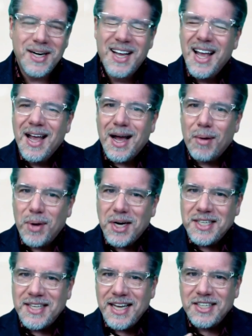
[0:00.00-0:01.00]
and I want
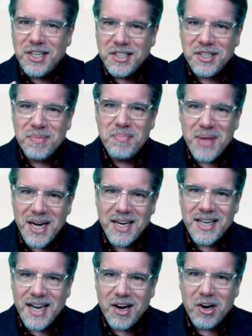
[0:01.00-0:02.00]
to take just a minute
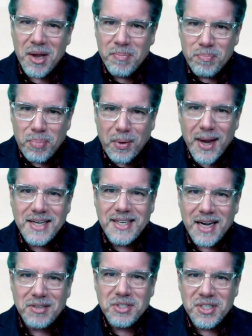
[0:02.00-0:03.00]
here and break
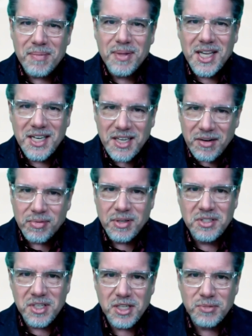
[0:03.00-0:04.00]
down some of the
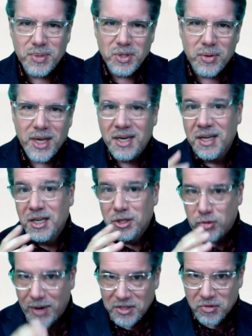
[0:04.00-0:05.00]
differences between
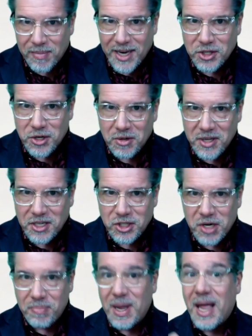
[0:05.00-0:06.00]
transformational
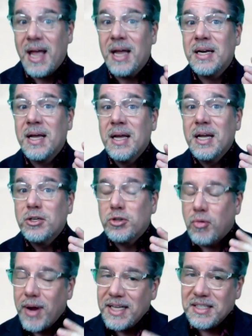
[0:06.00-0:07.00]
leadership and
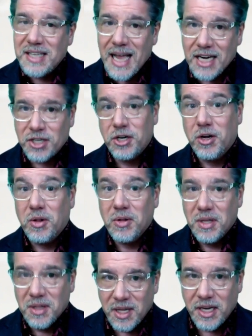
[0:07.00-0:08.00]
transactional
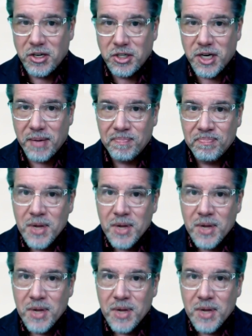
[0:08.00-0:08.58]
leadership.